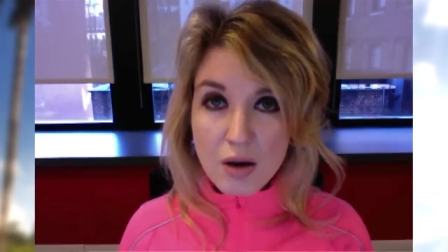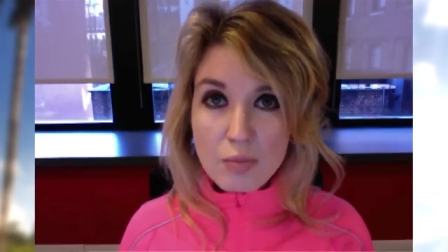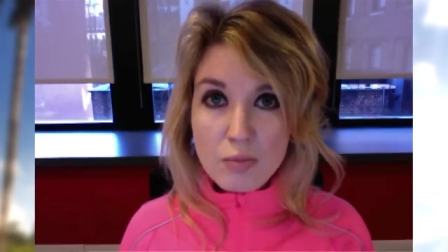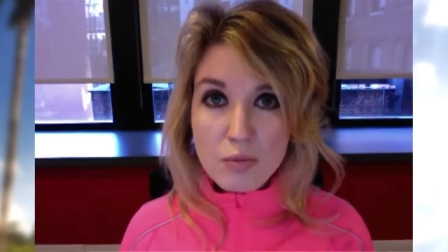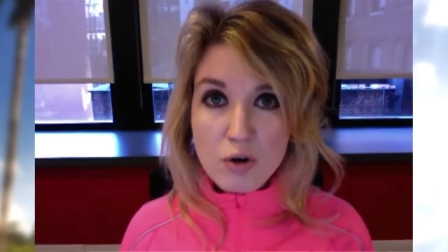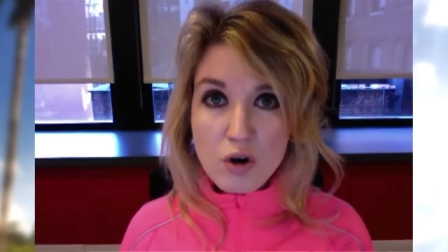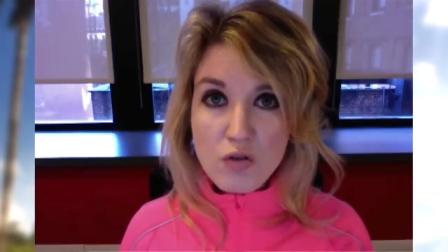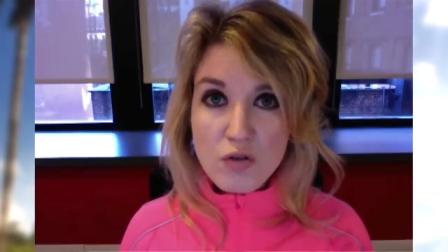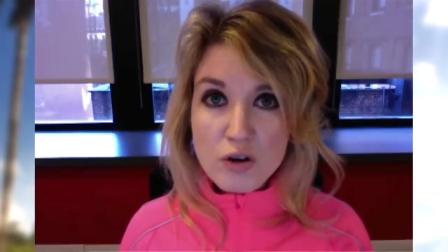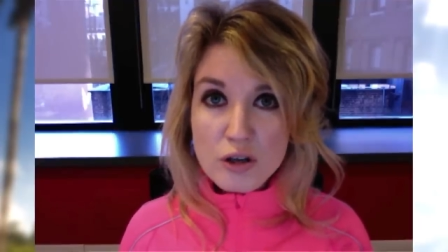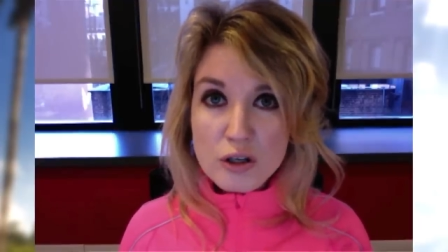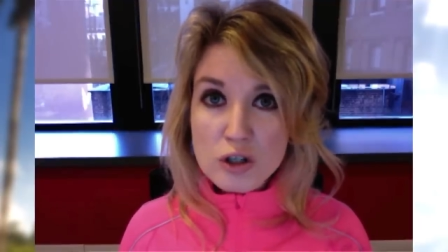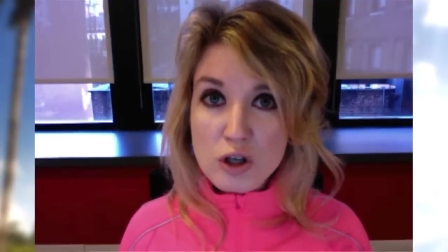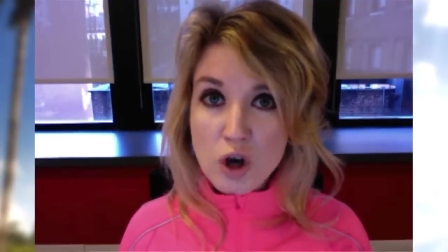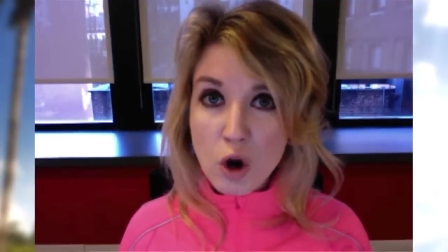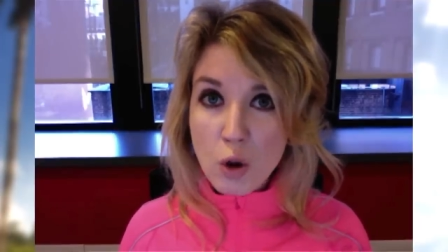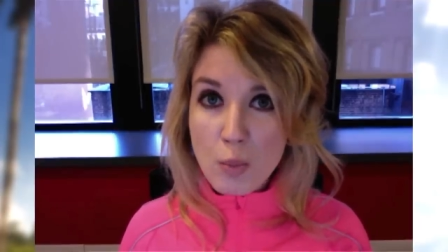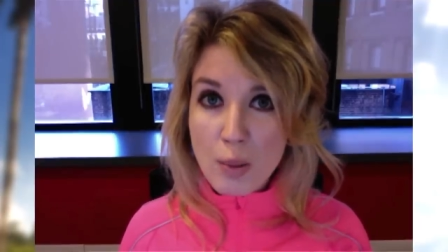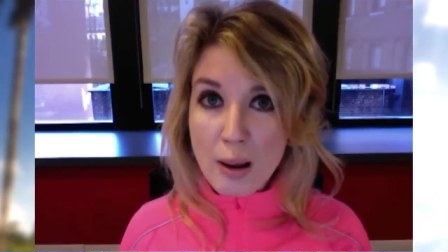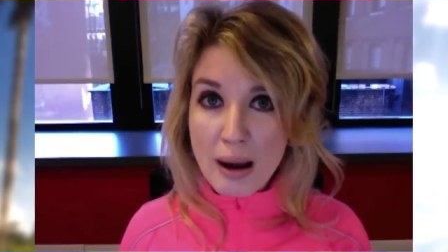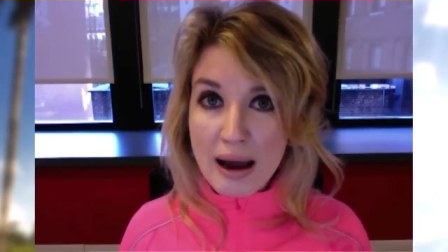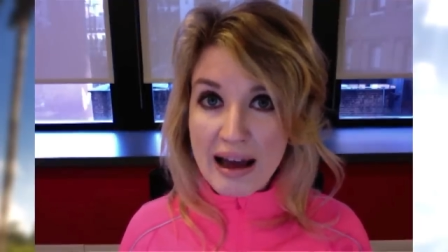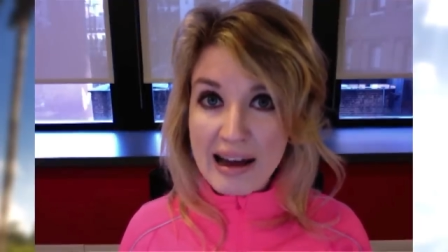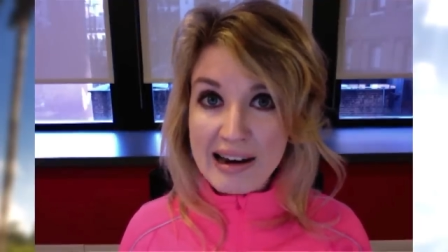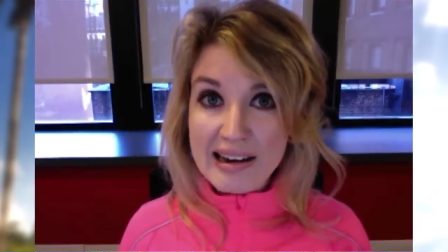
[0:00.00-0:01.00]
Movie so
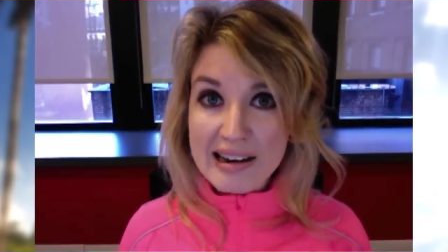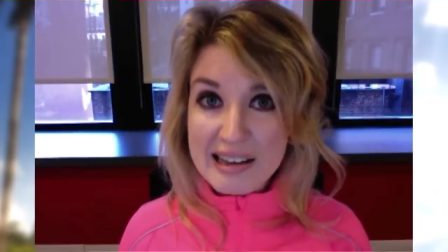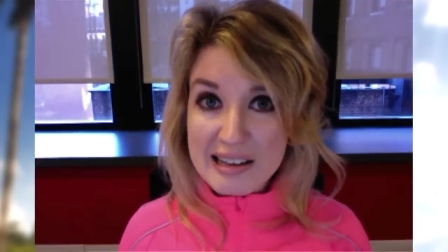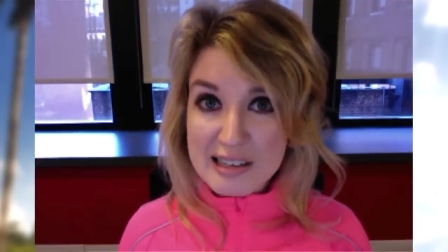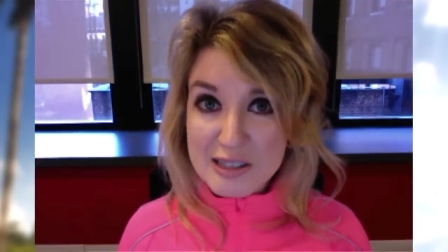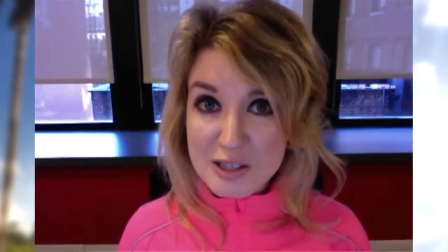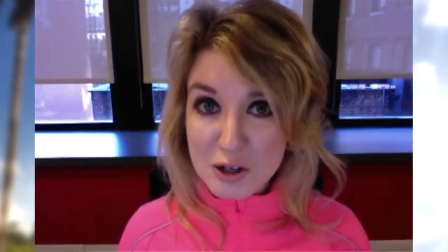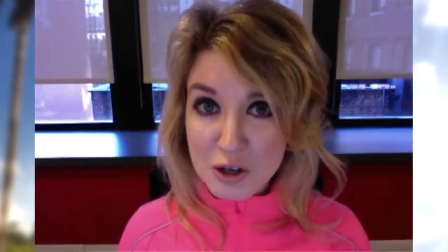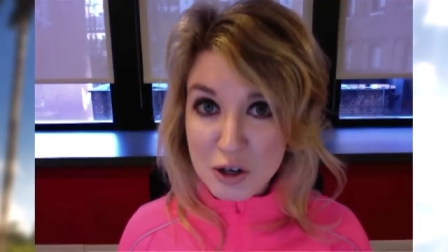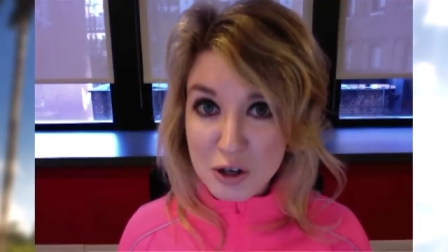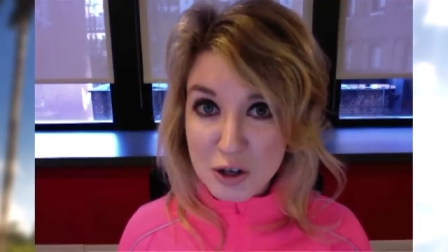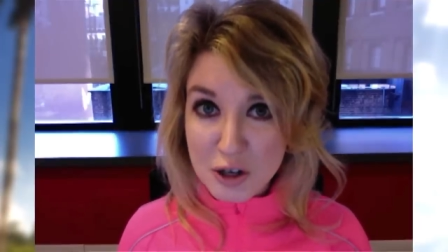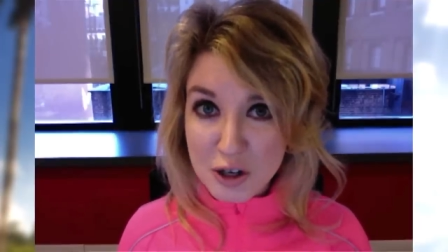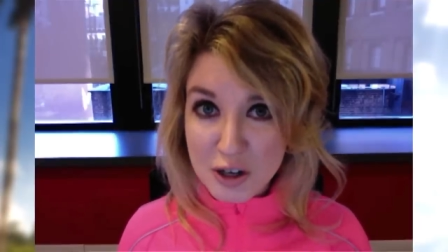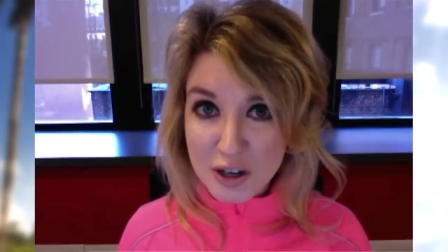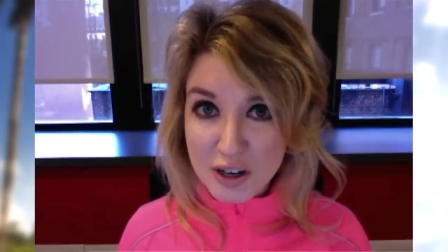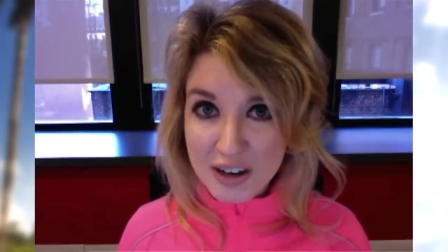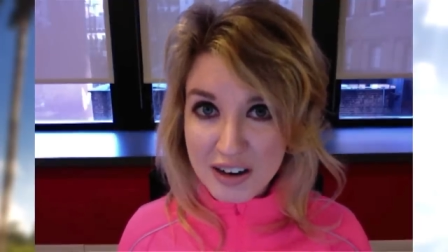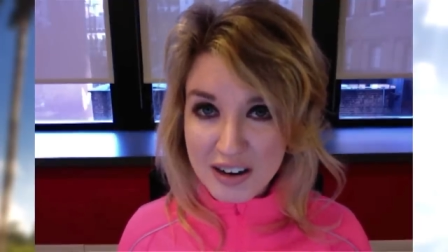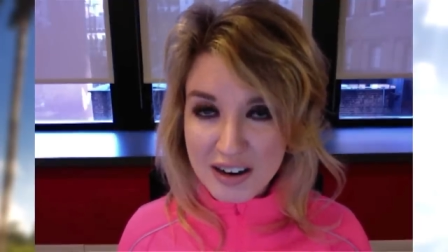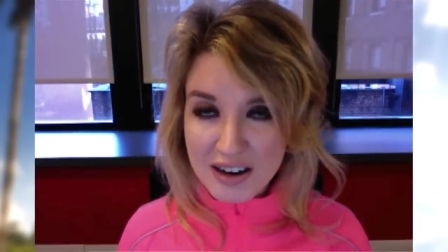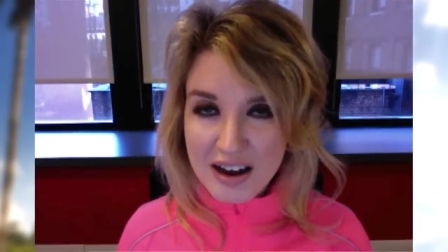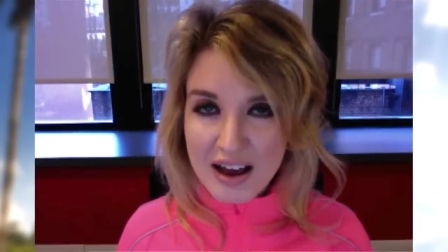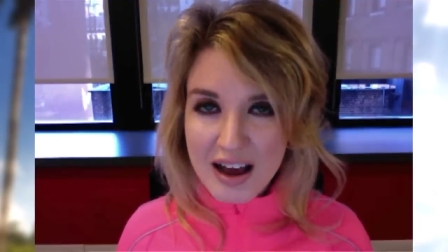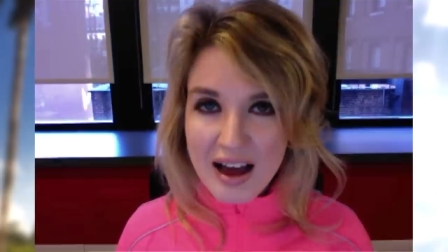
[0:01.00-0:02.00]
bad it's good,